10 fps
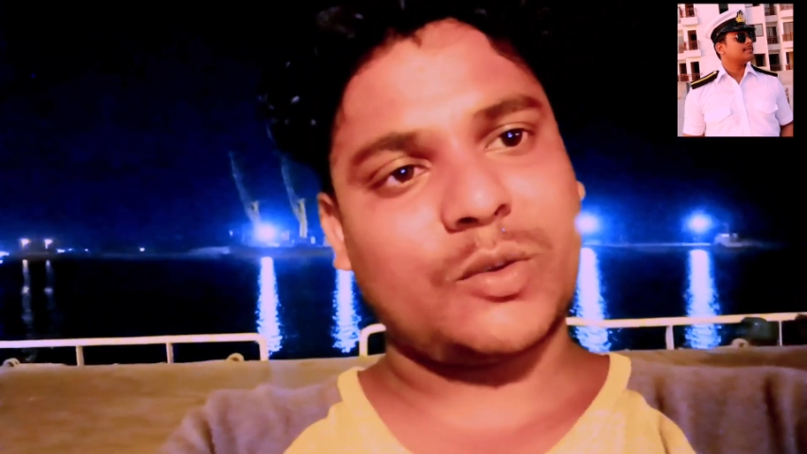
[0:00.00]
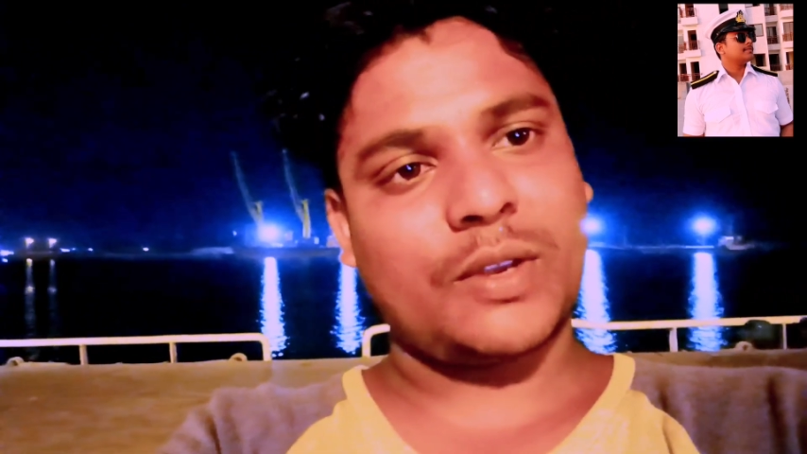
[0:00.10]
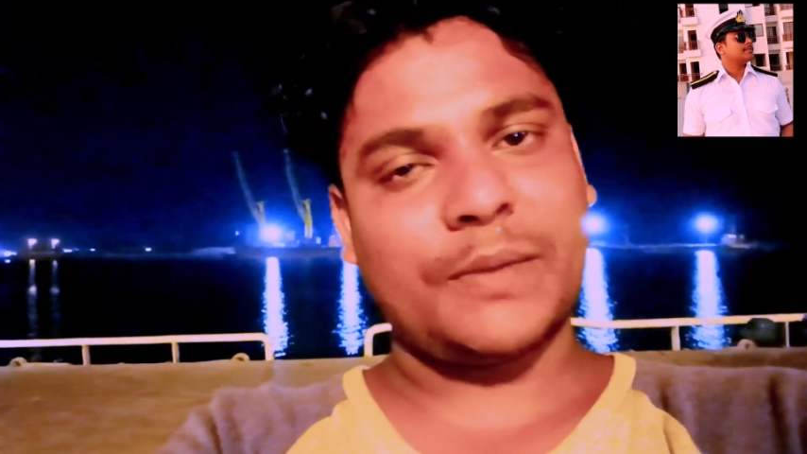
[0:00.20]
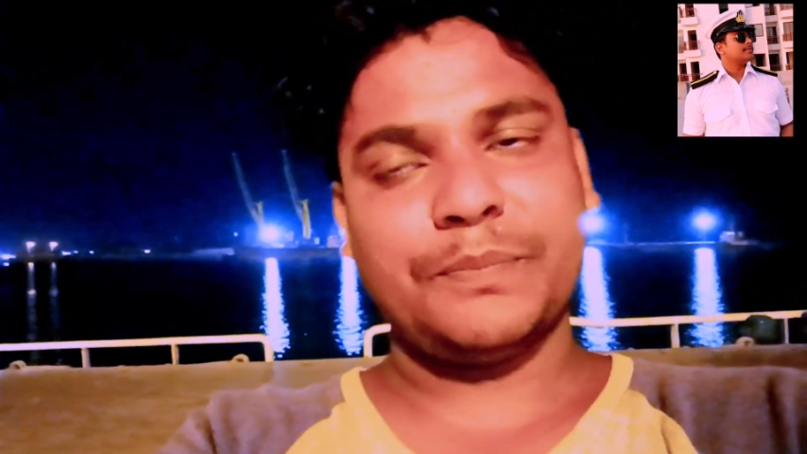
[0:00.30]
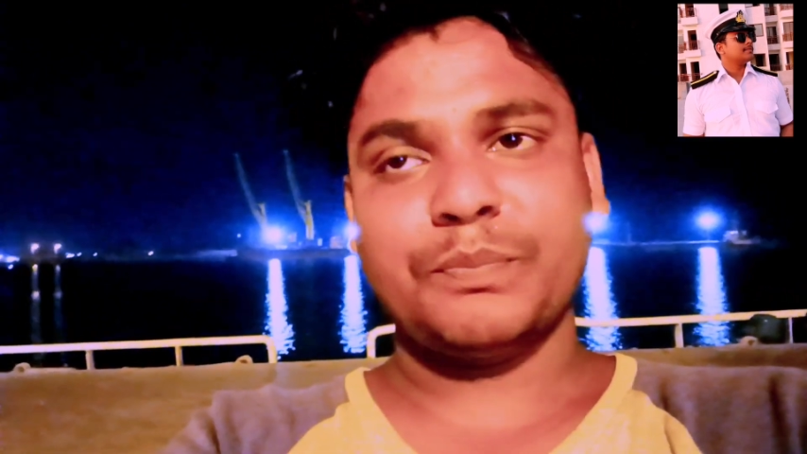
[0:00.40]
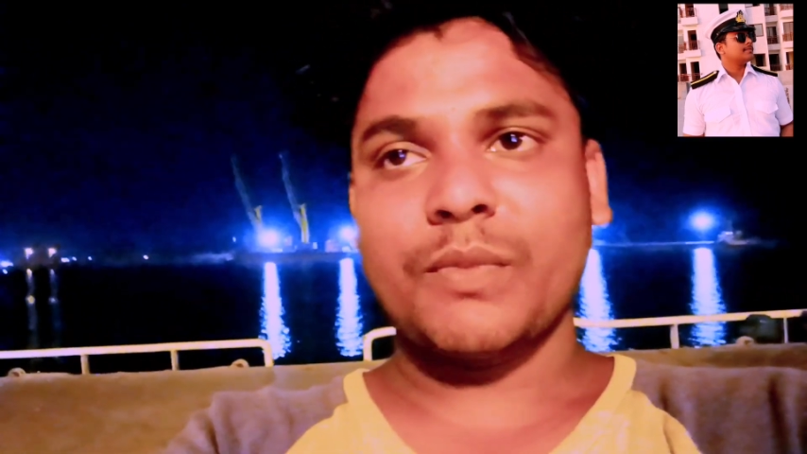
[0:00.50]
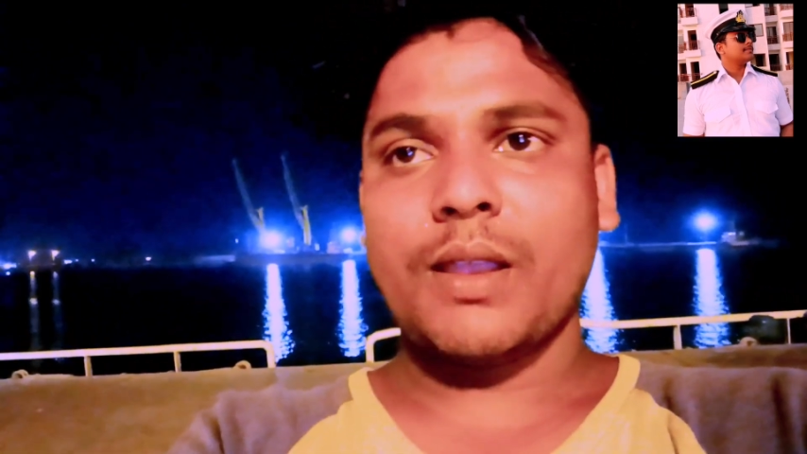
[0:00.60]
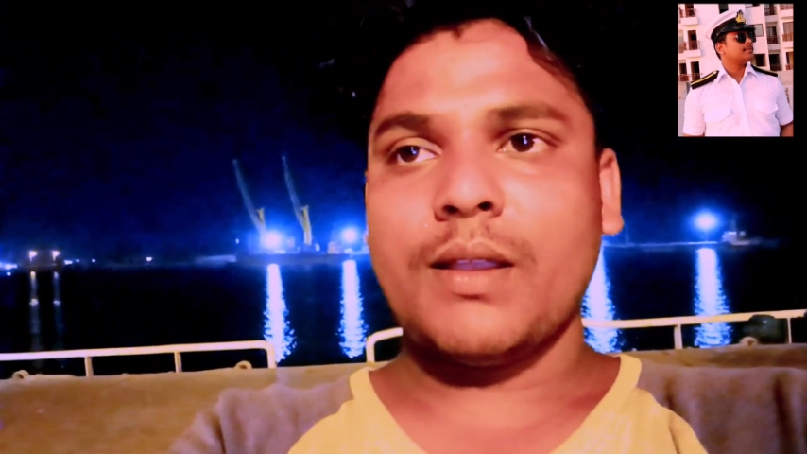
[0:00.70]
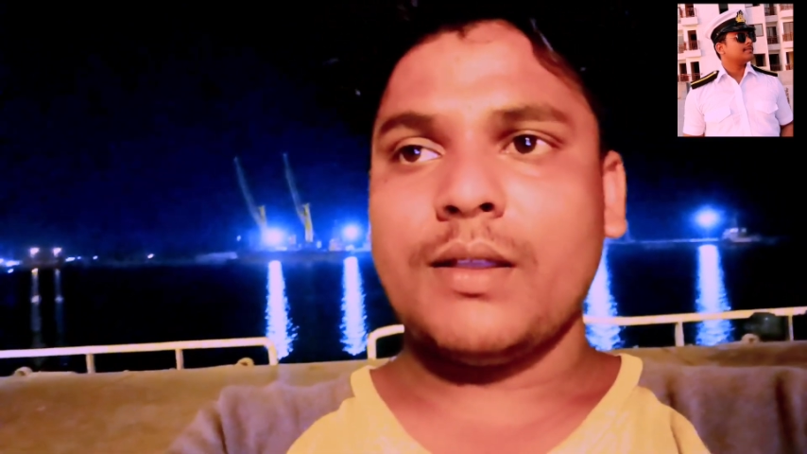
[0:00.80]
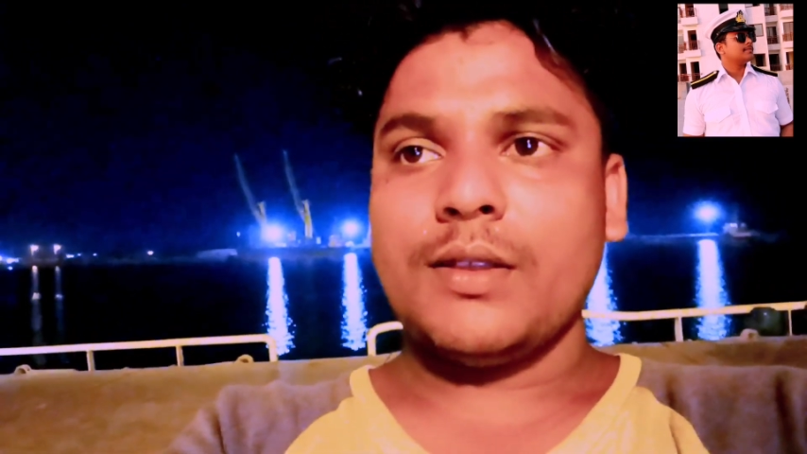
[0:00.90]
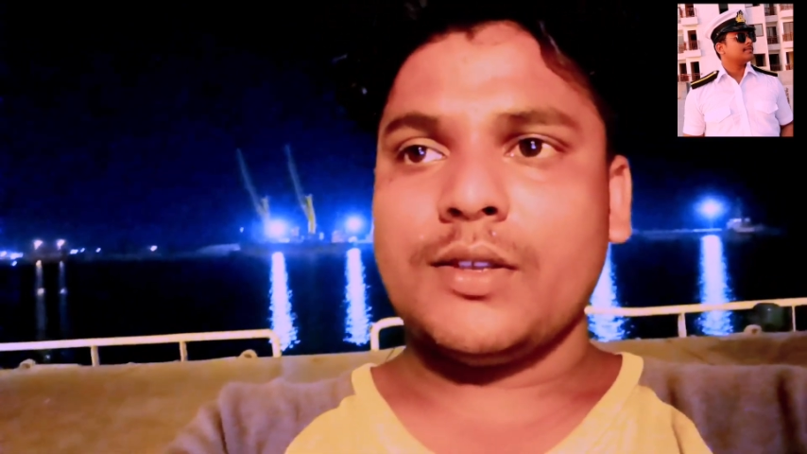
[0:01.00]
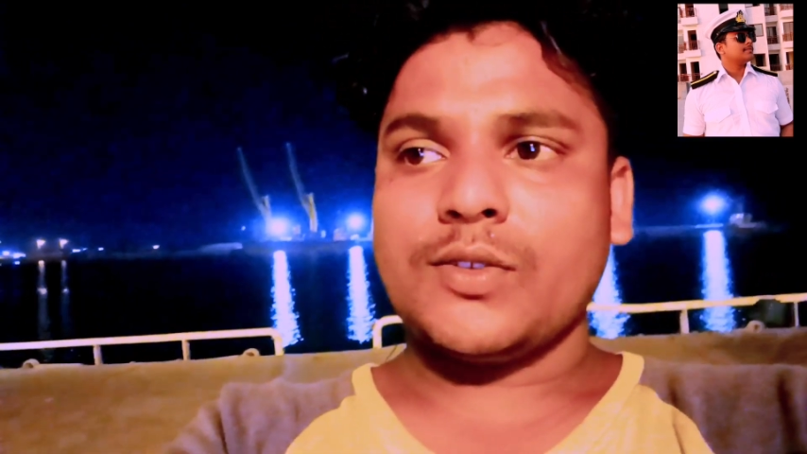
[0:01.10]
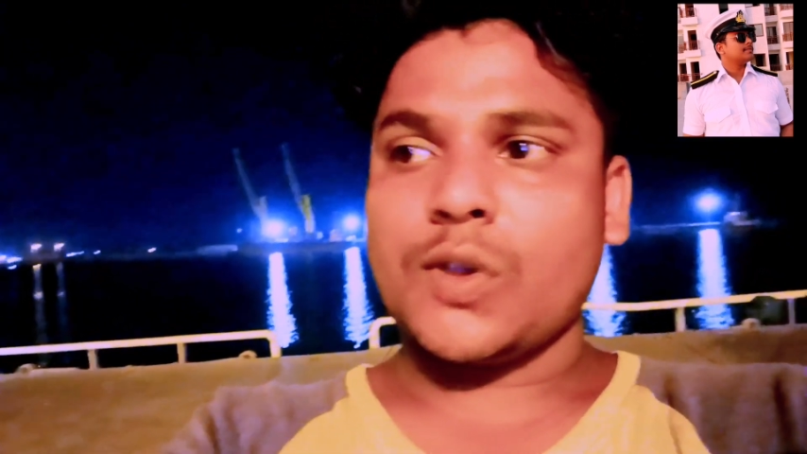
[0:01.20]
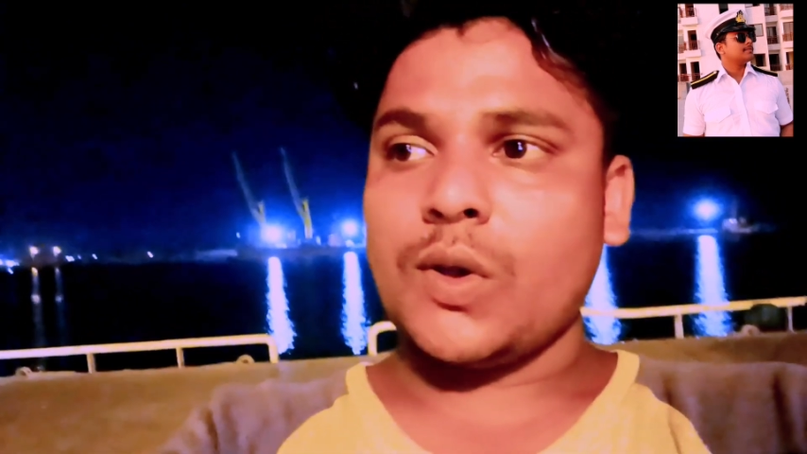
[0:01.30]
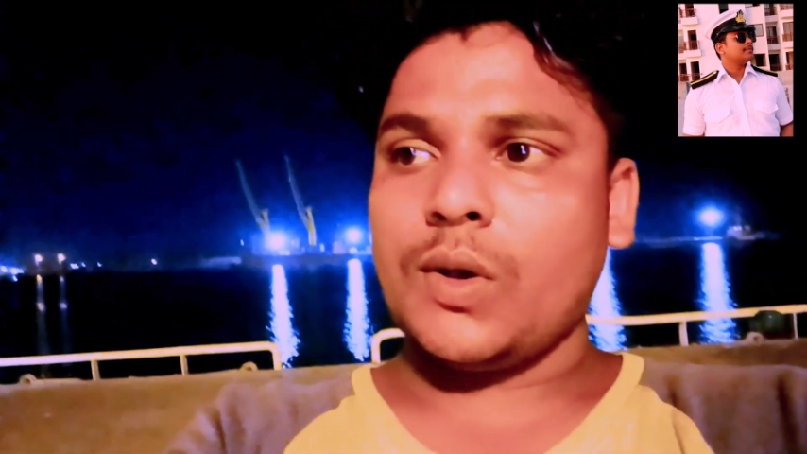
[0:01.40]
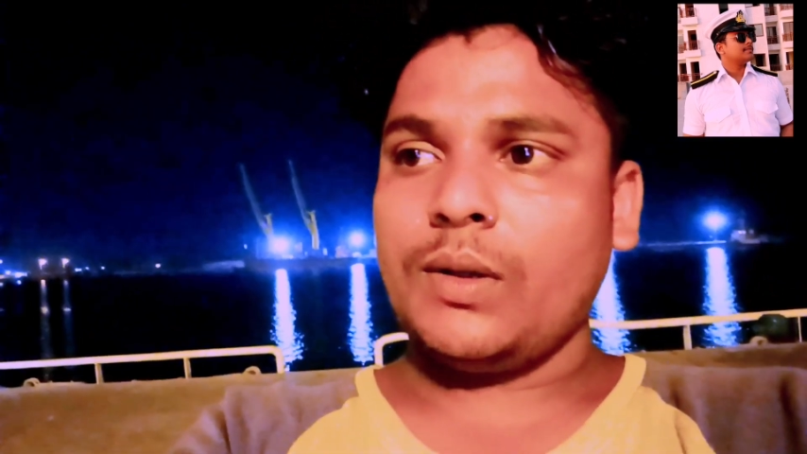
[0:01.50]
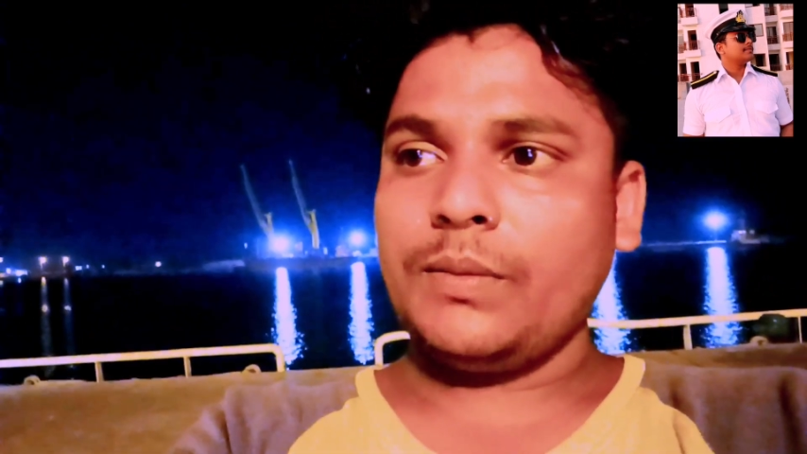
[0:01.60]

okay? So